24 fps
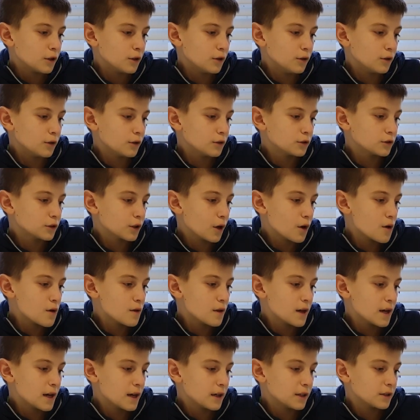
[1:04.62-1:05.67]
you can sow
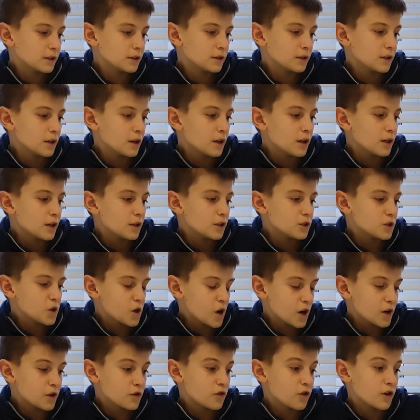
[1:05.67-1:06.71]
this
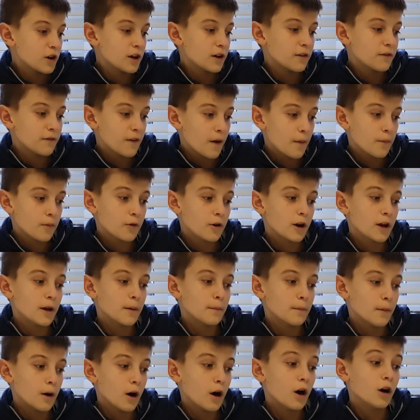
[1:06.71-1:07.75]
January, February,
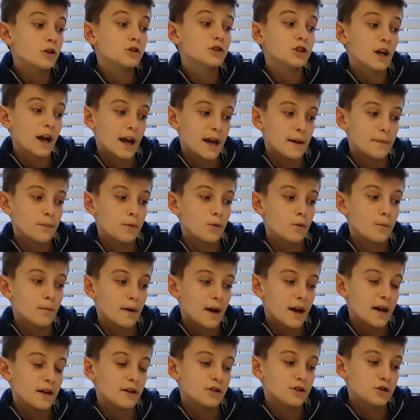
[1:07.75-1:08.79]
March, April,
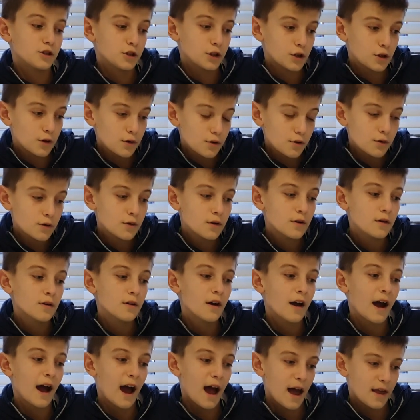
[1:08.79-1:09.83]
May, June,
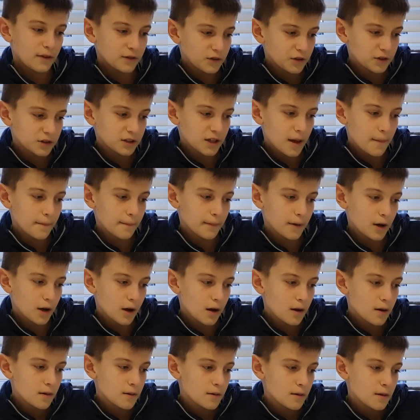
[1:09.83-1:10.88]
and
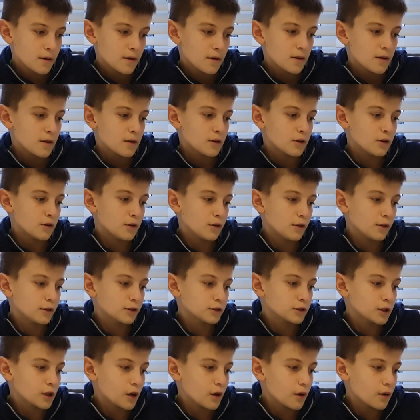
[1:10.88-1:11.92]
December. You can
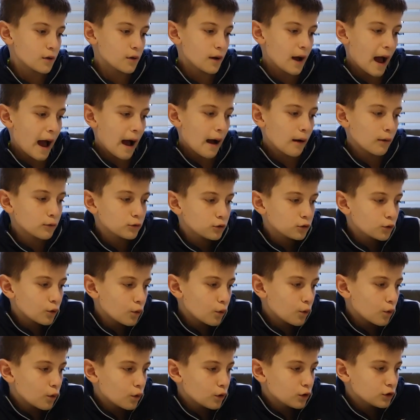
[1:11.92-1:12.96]
sow
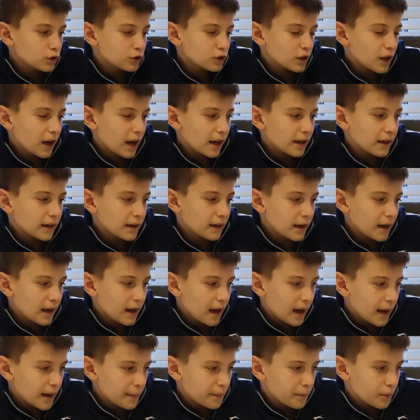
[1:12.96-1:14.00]
outdoors and
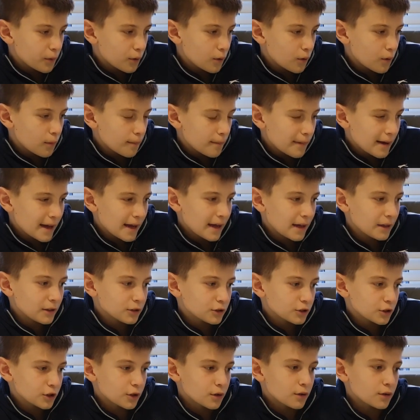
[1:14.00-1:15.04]
April, May,
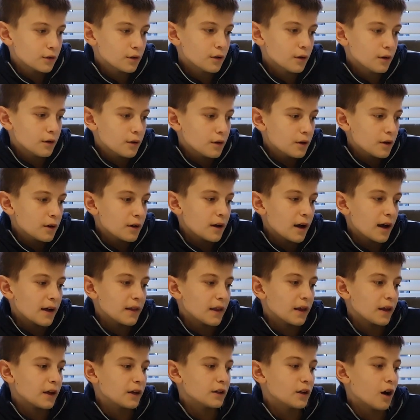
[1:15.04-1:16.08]
and June,
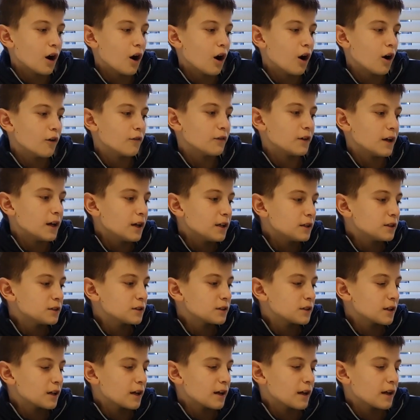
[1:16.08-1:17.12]
and then you can
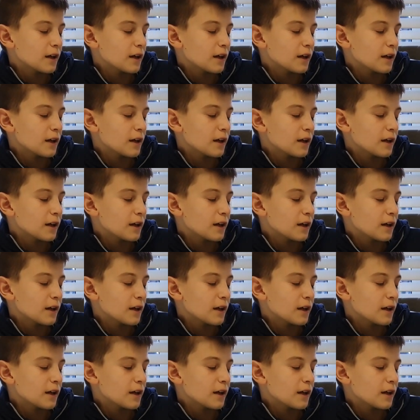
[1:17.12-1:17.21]
harvest